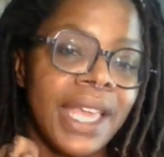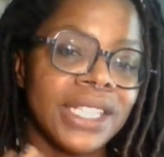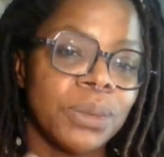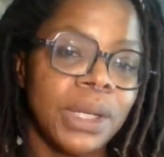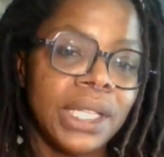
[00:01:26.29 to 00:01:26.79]

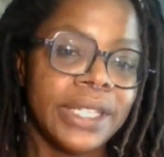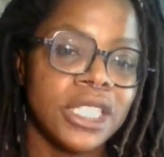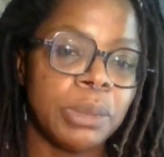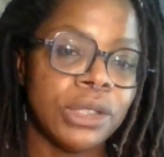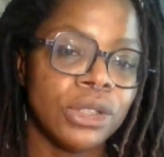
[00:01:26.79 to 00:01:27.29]
as well as
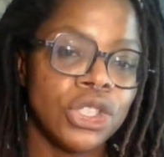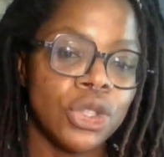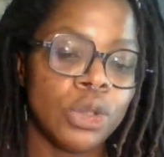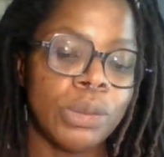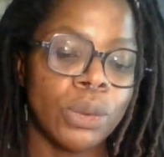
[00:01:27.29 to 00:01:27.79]

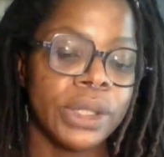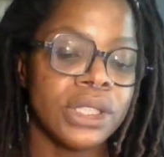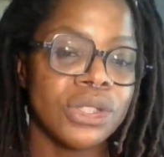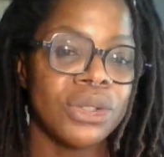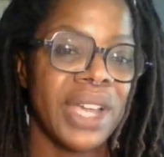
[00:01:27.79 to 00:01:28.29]
spiritual,
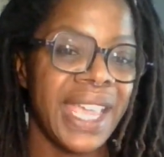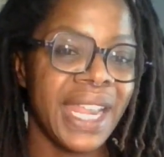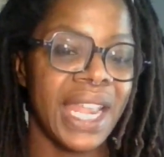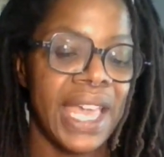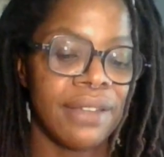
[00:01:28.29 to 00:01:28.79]
parental,
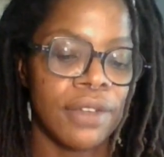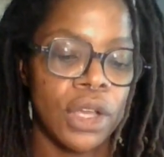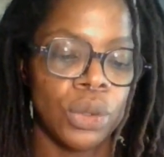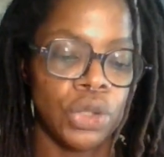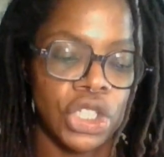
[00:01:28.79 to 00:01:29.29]
and life
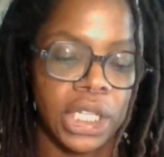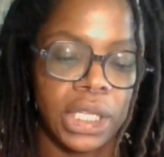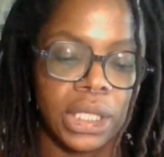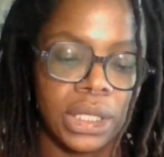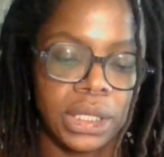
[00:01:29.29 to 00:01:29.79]
coaching
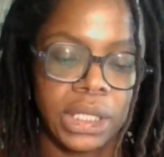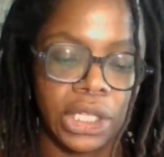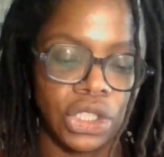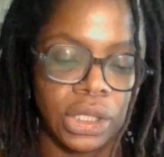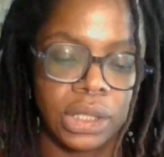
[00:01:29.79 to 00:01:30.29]

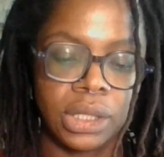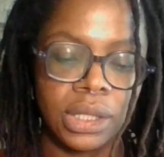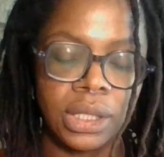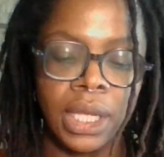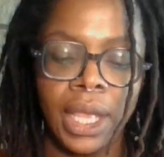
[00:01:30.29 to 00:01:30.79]

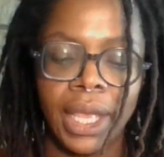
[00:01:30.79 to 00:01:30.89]
sessions